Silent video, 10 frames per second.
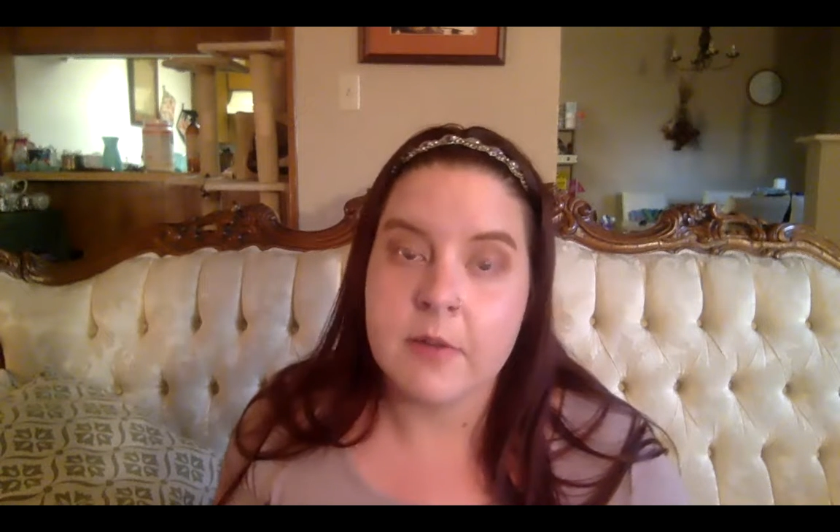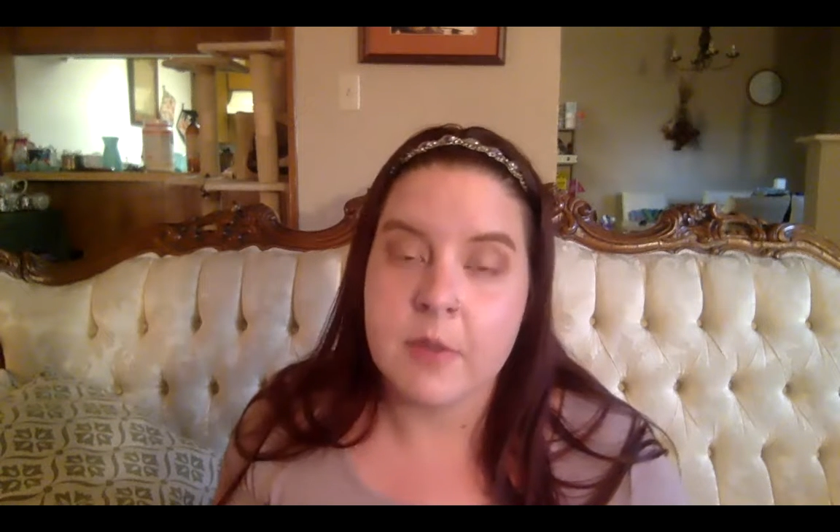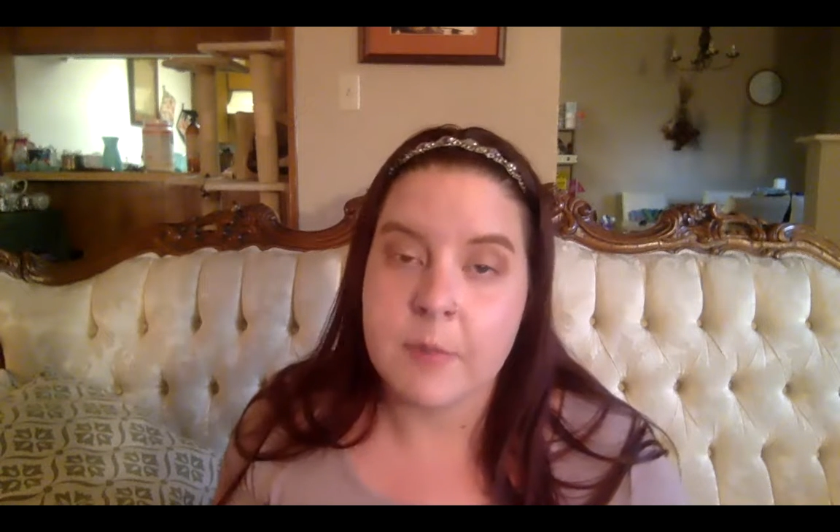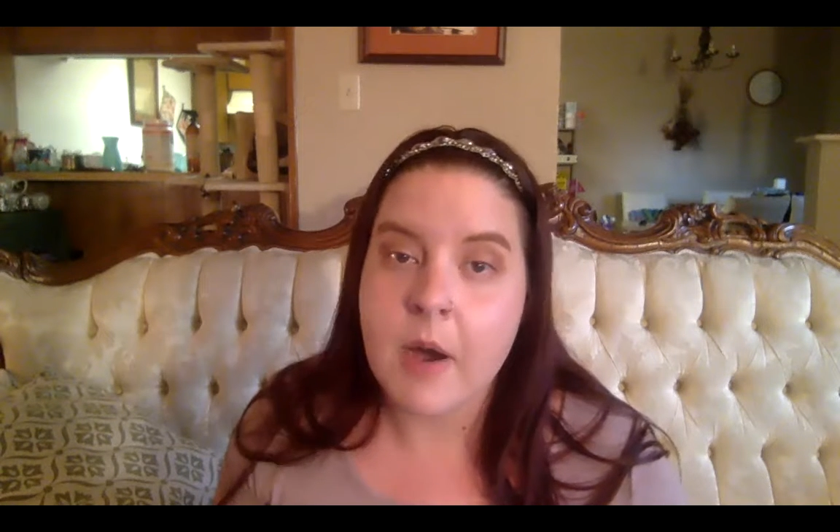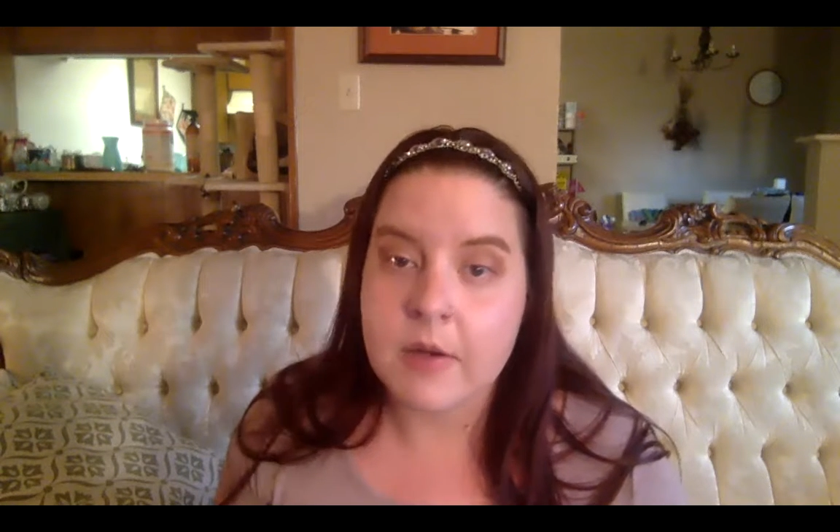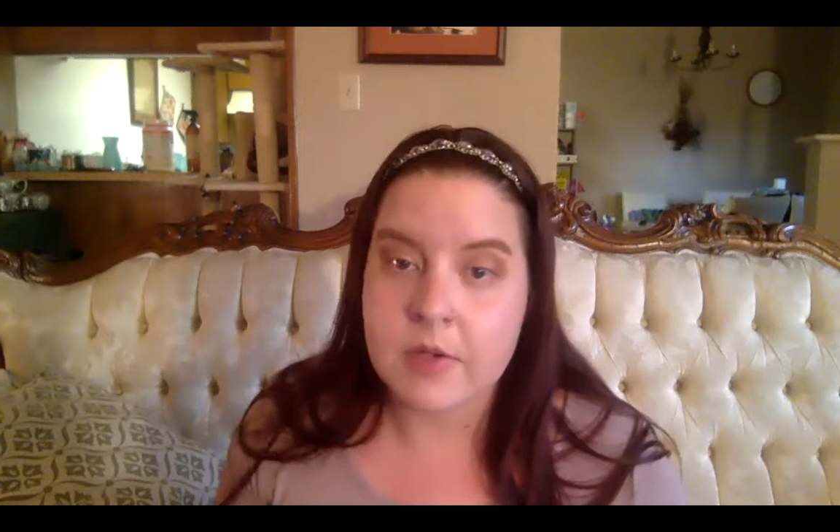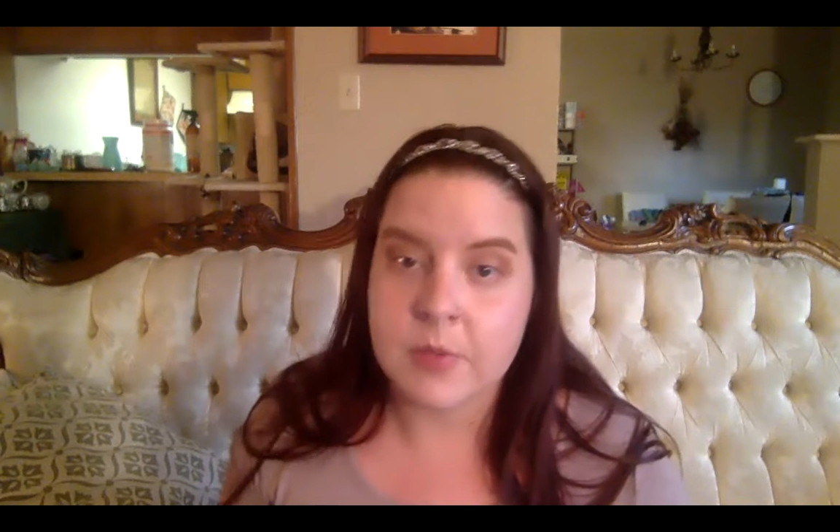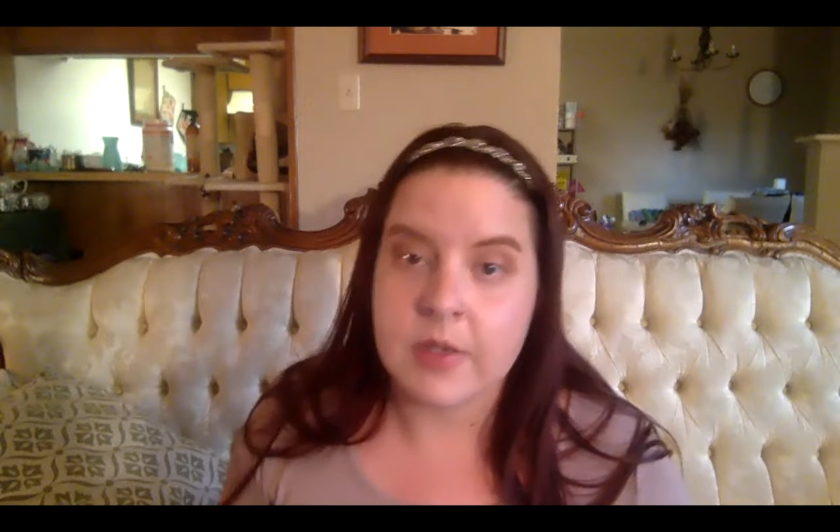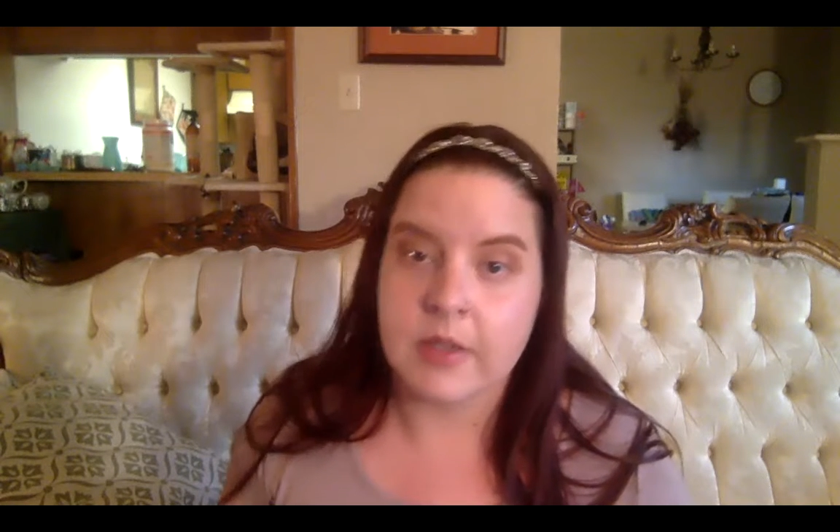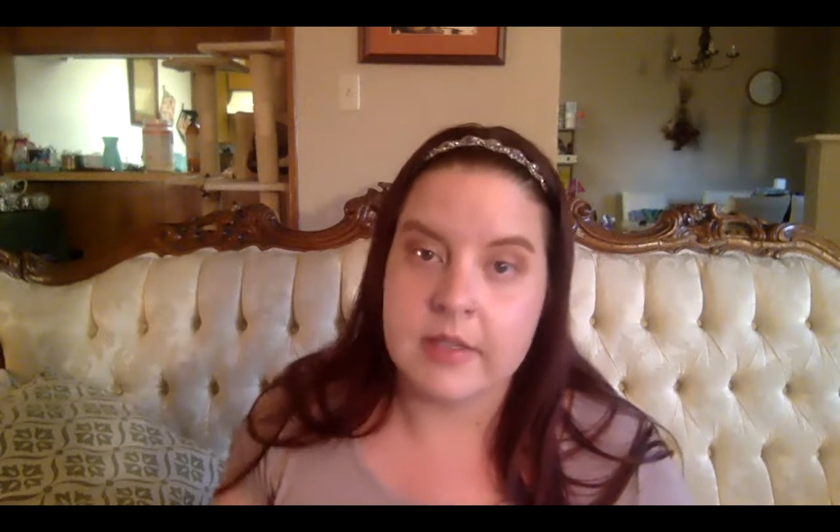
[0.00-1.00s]
the potter's
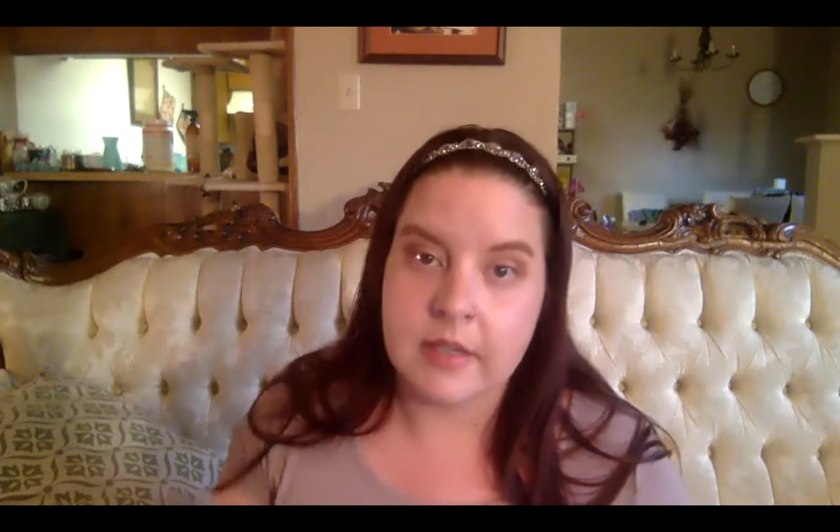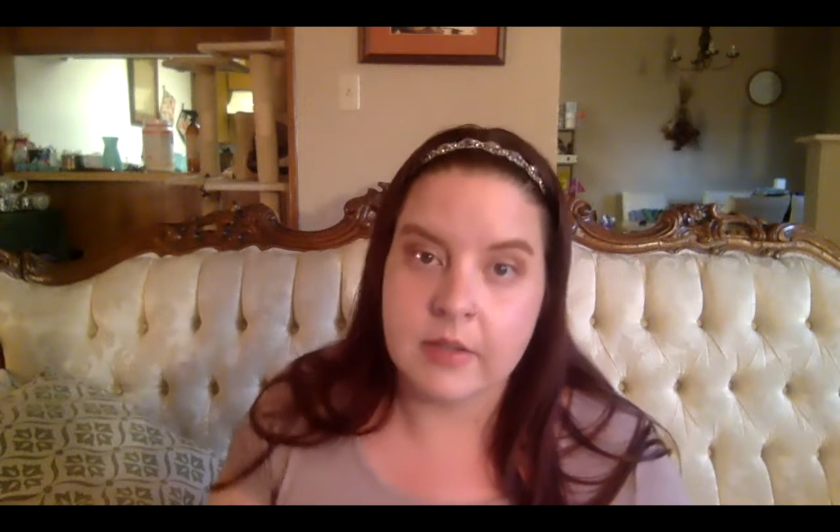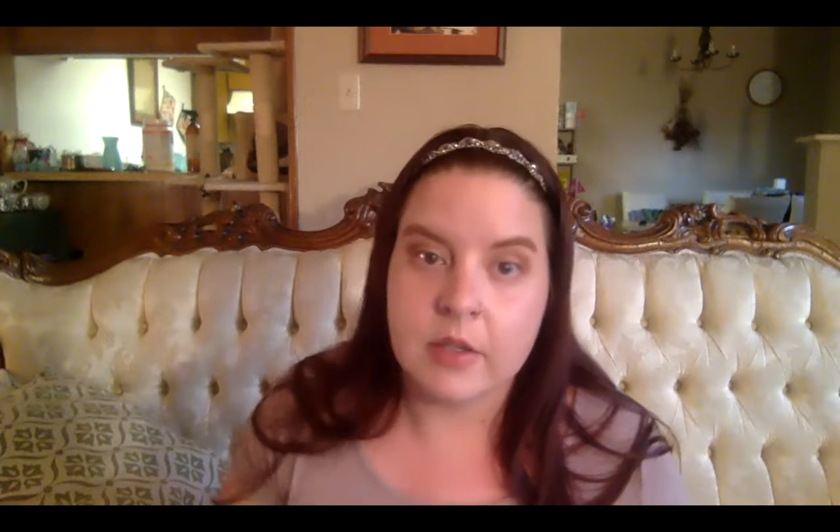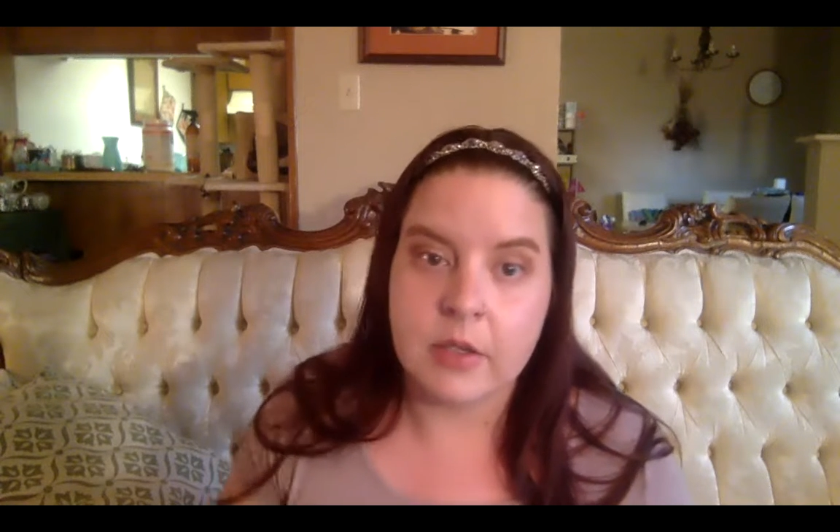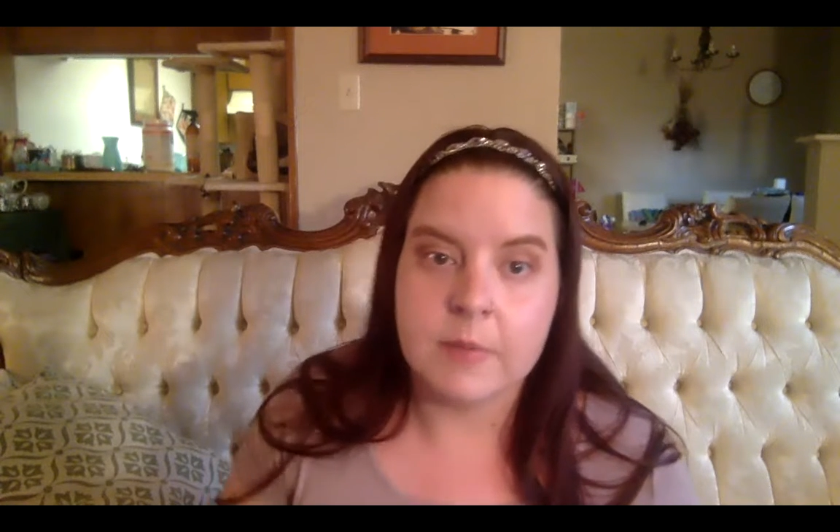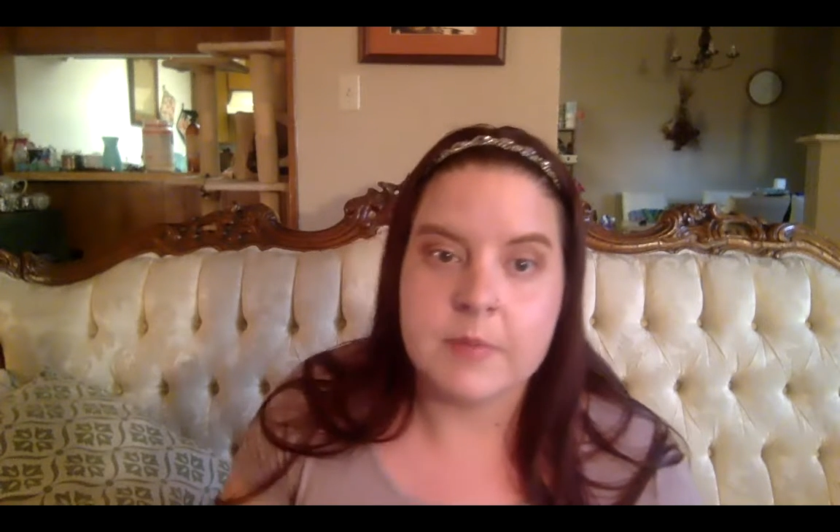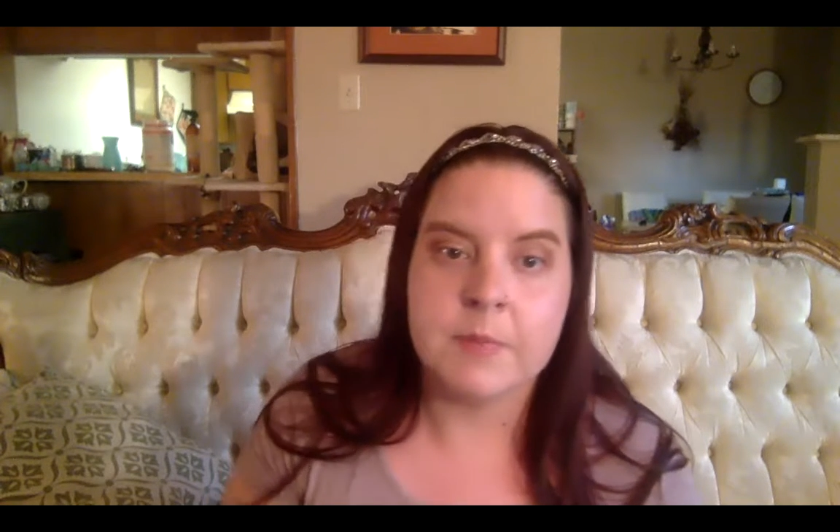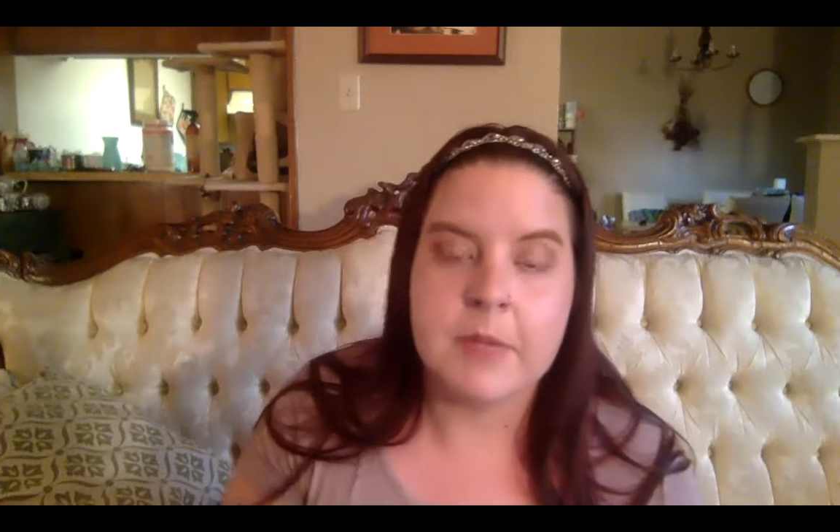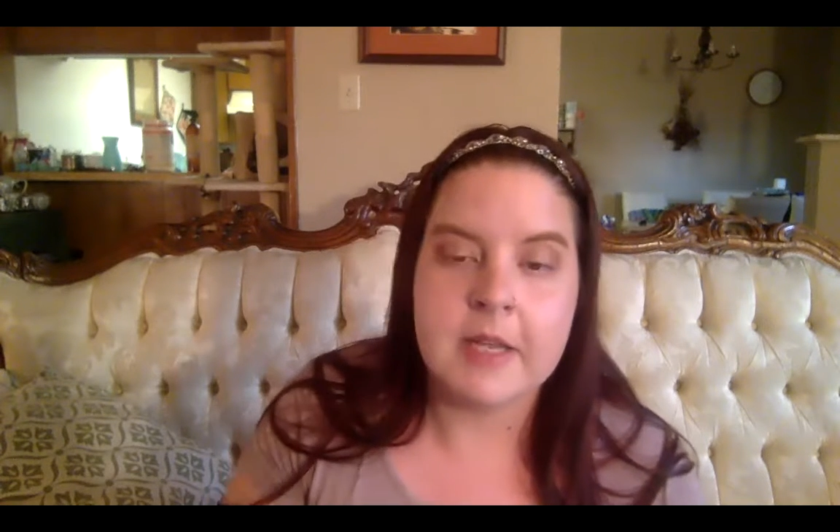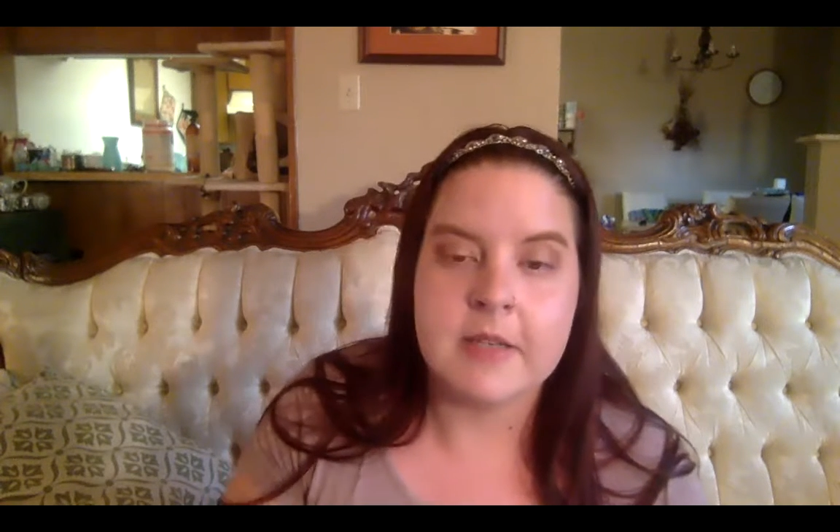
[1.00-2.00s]
wheel until the
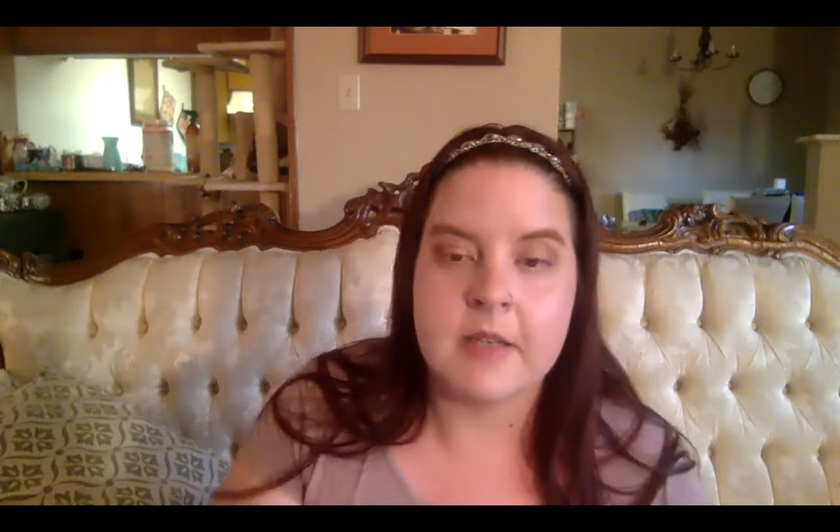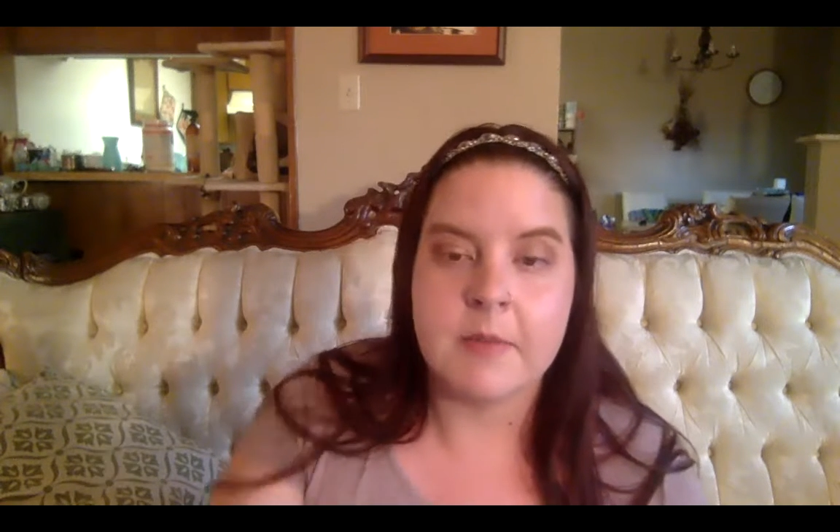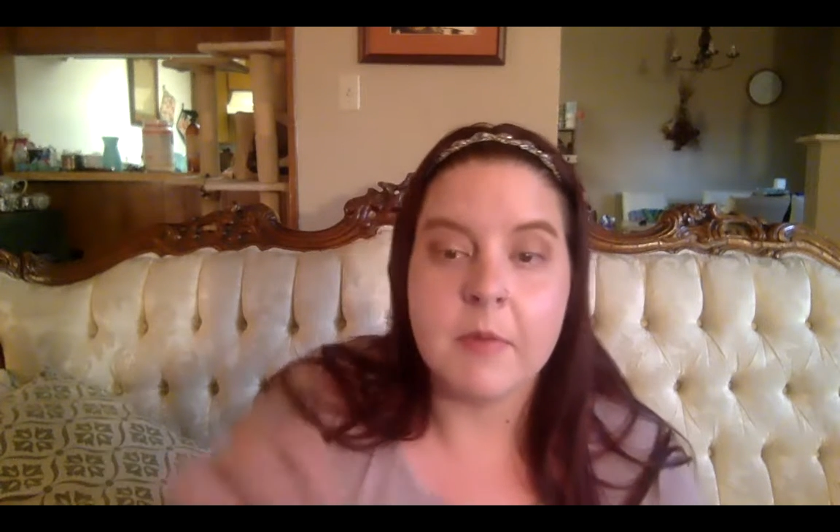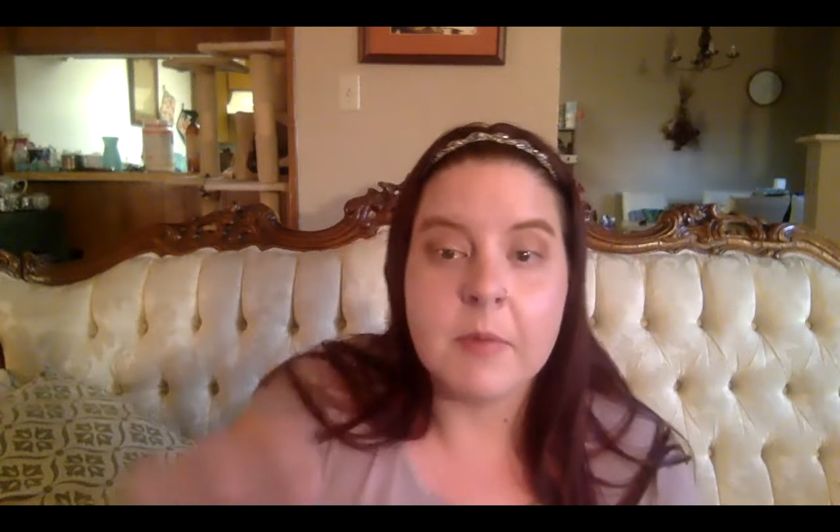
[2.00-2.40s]
Europeans come over,